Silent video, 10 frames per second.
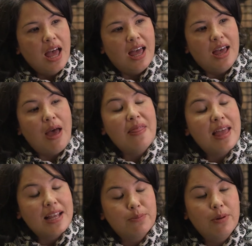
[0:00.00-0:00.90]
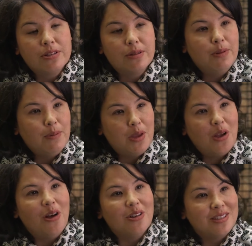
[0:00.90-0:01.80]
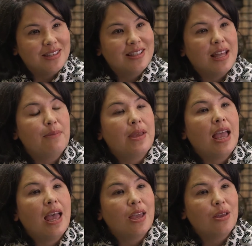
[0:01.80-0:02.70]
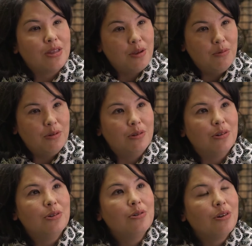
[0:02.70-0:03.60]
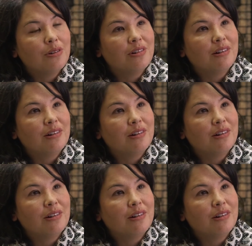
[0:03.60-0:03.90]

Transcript: and that's possibly because they were not